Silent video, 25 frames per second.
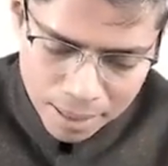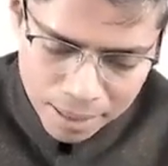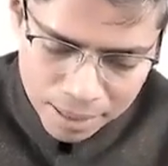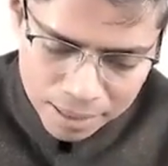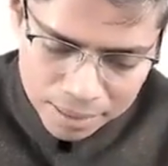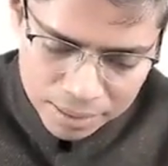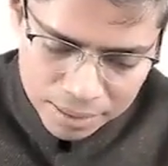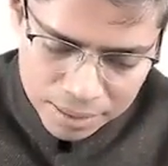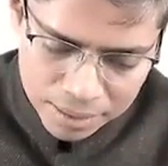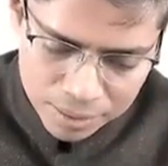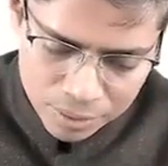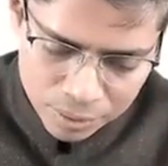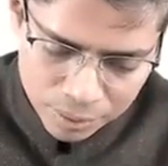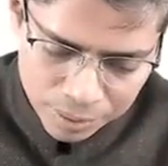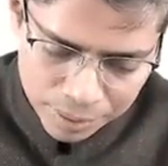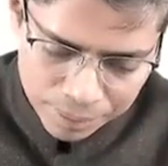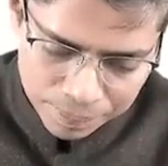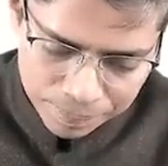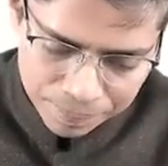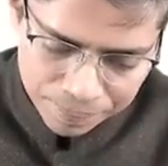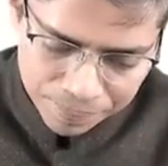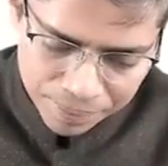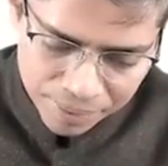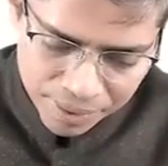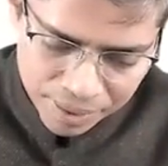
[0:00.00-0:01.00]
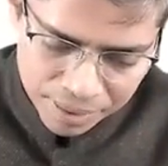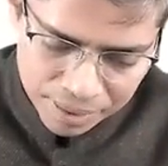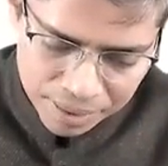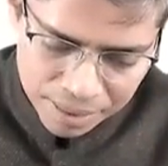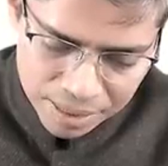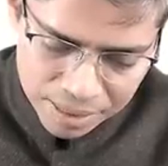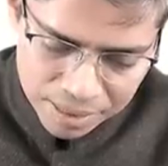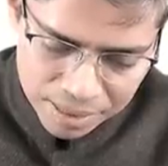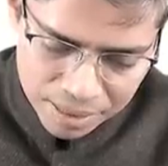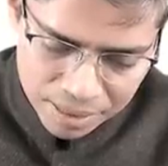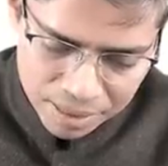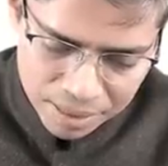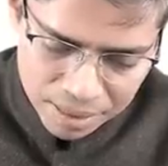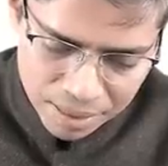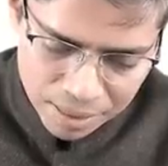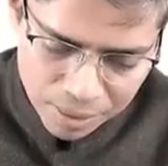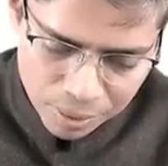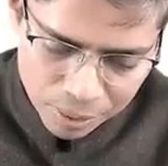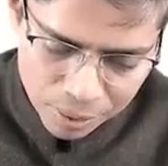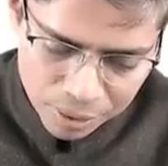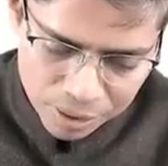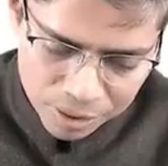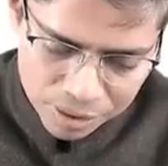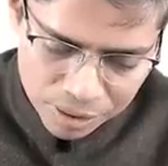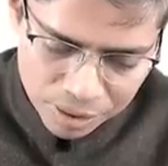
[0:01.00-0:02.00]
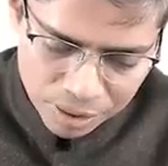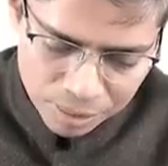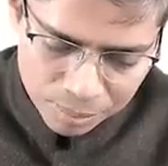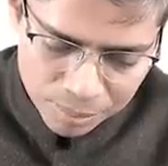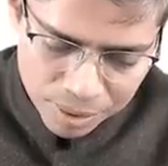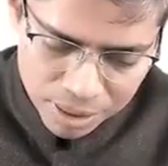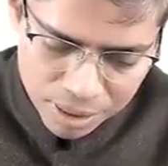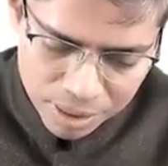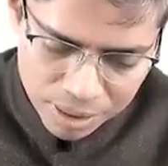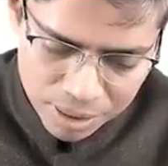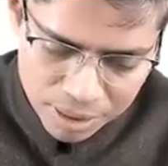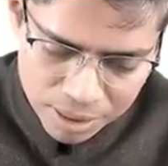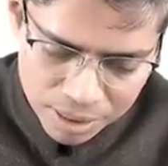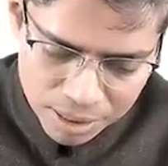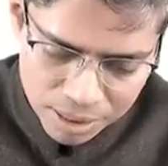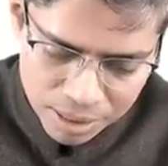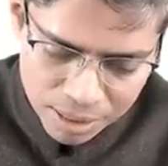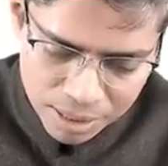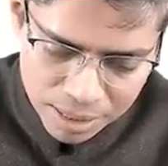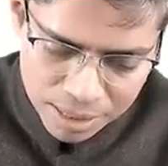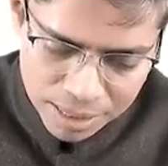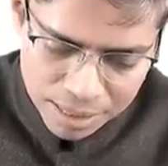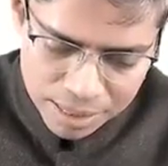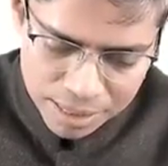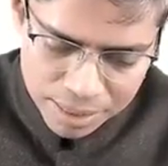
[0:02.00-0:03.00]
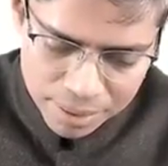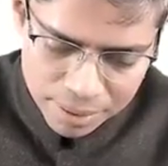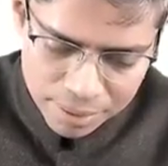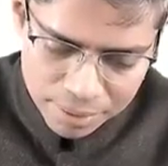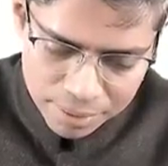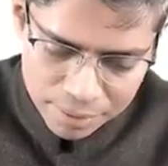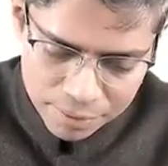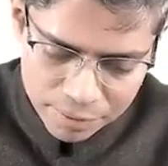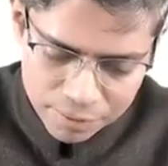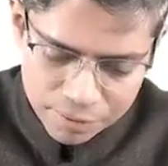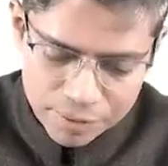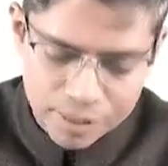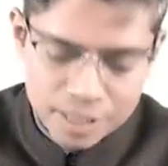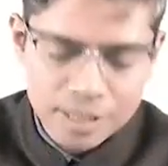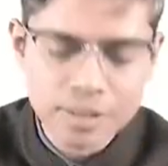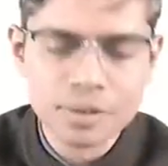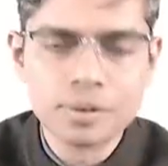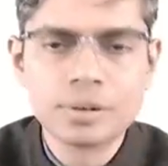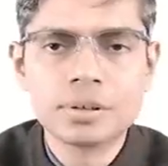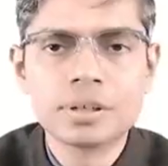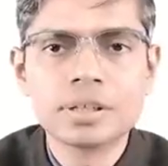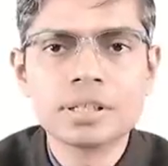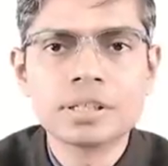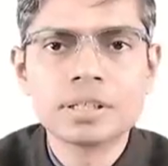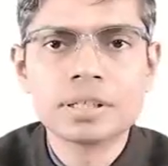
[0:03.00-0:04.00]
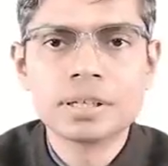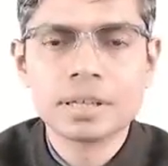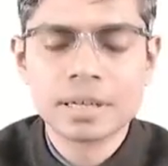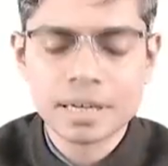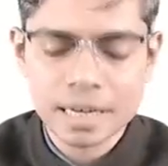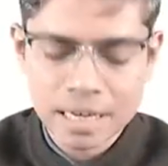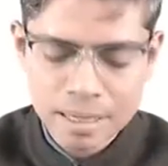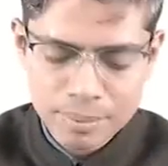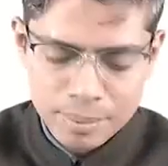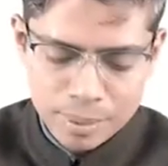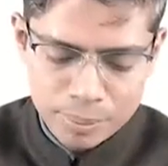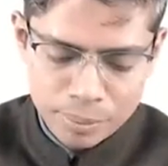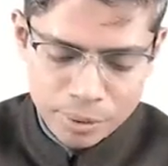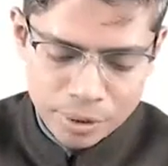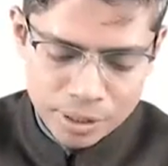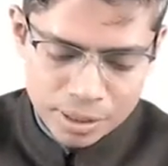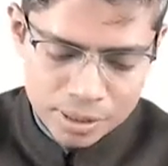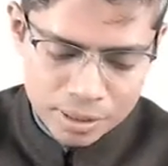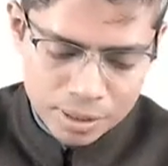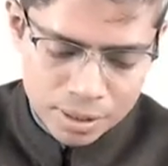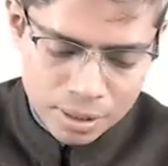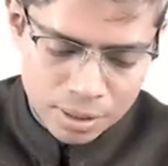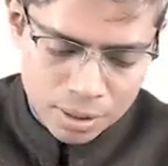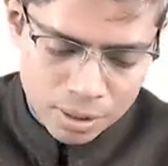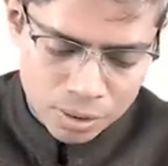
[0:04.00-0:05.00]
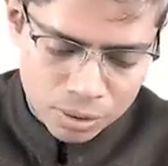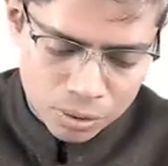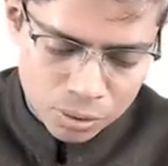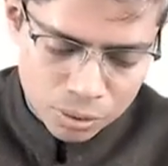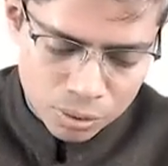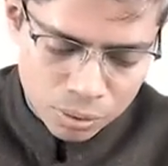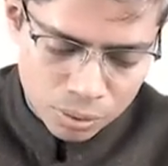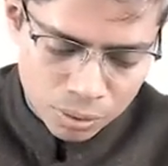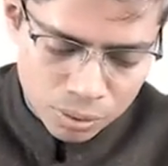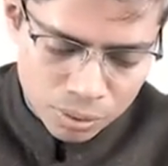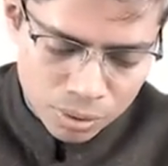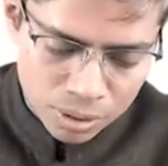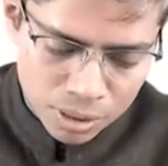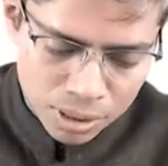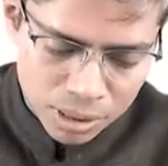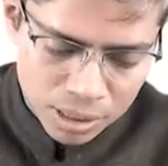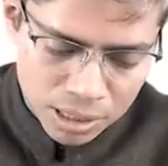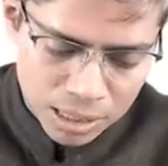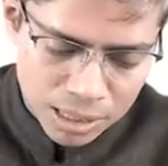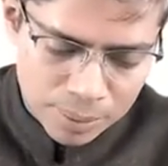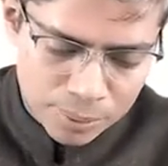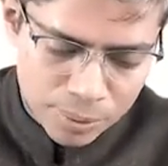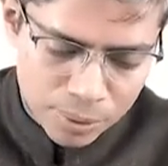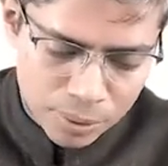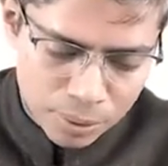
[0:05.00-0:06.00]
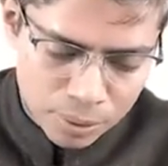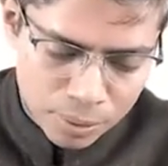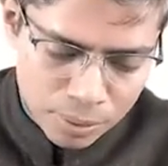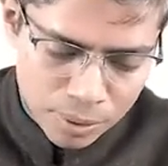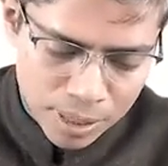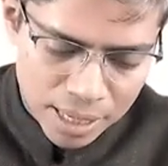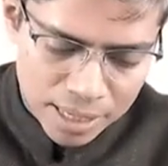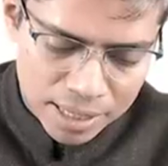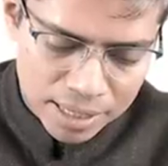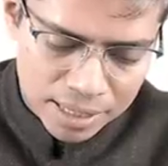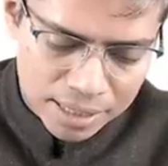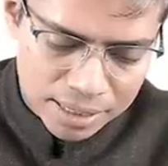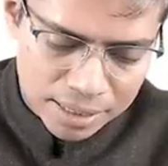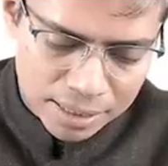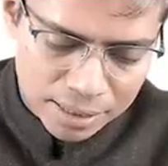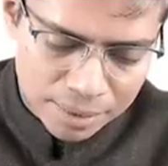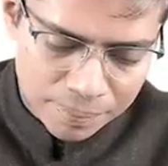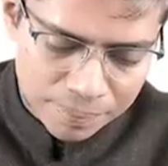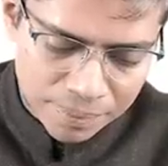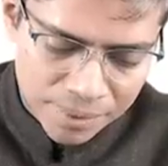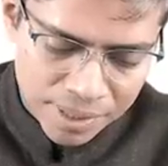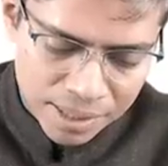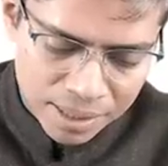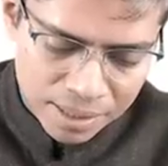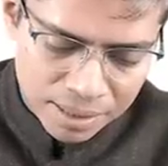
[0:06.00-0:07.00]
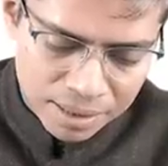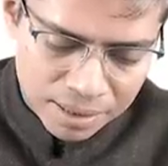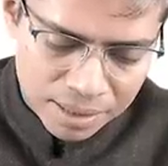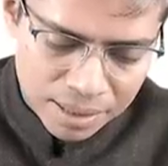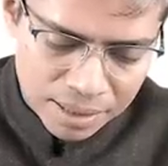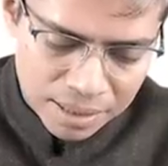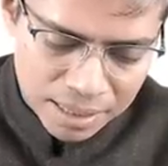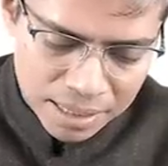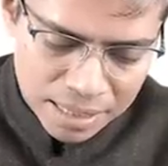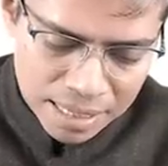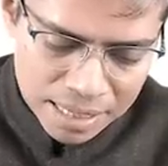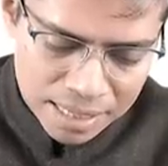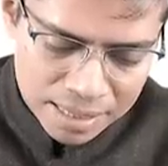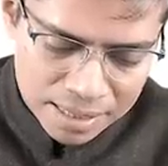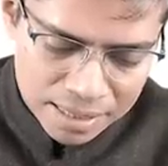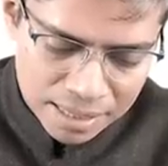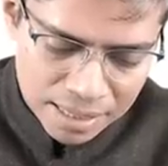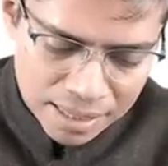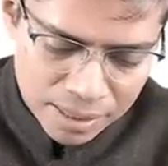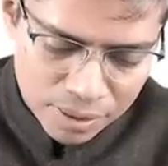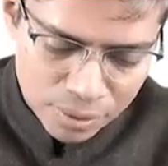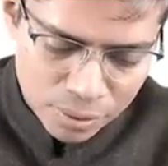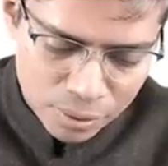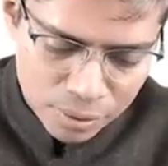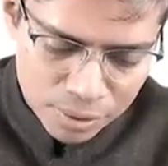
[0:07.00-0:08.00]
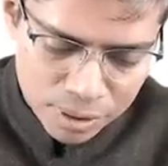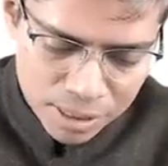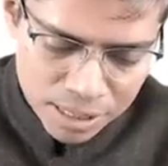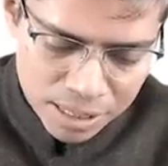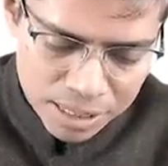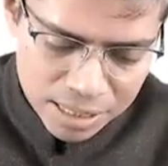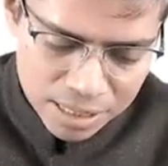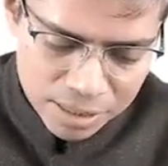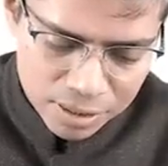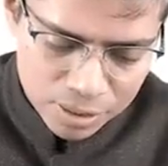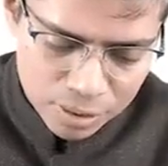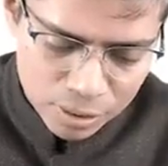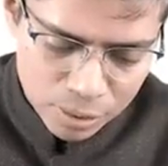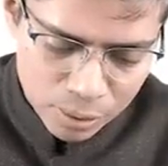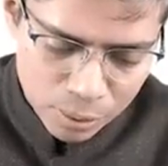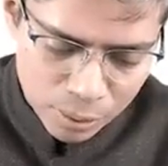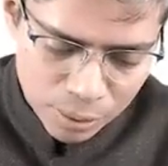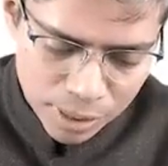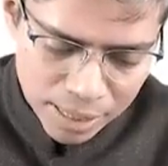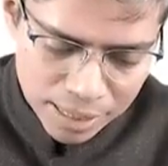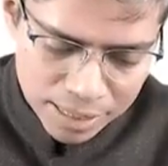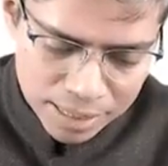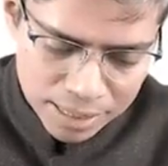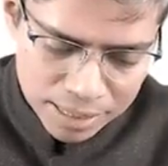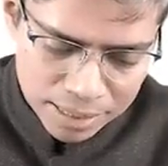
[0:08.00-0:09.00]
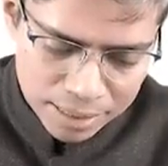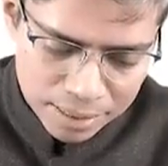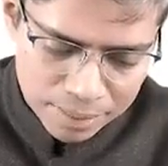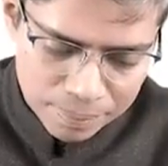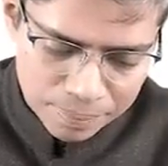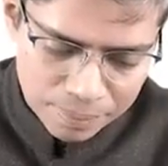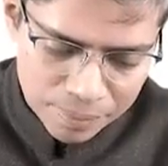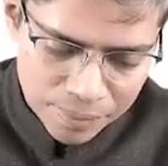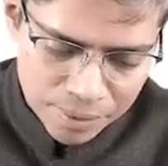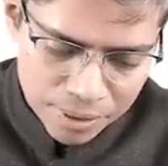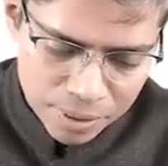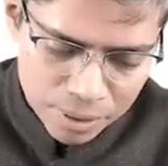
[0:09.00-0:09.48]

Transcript: and this one, this is the location of the AV node. Getting my point? So if you look at here, the SA node is located